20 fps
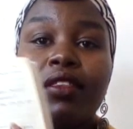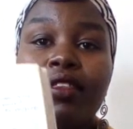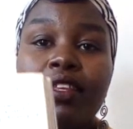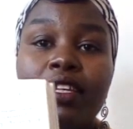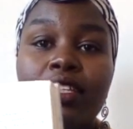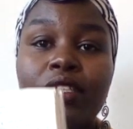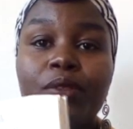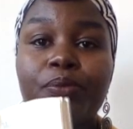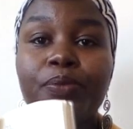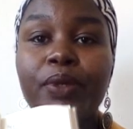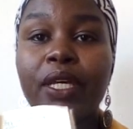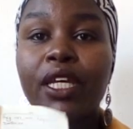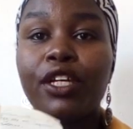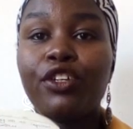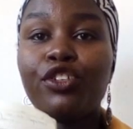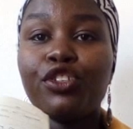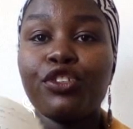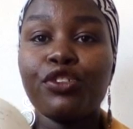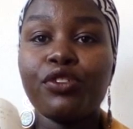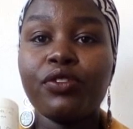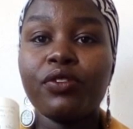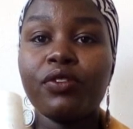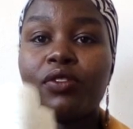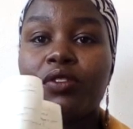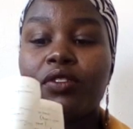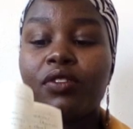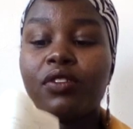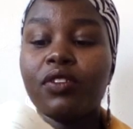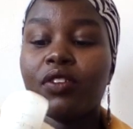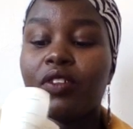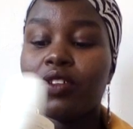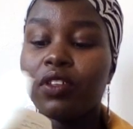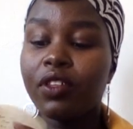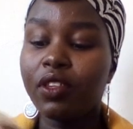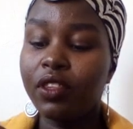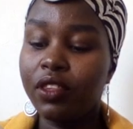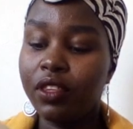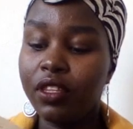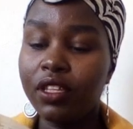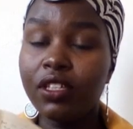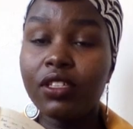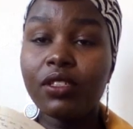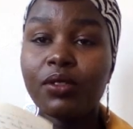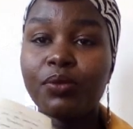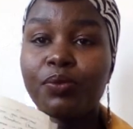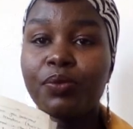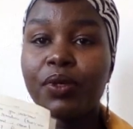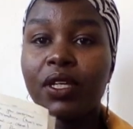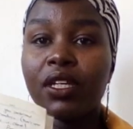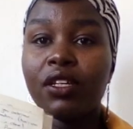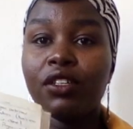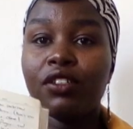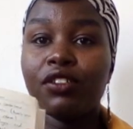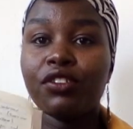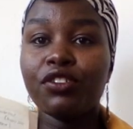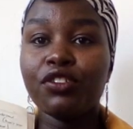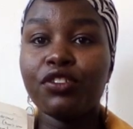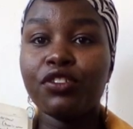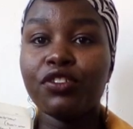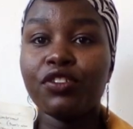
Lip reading: this page, this page,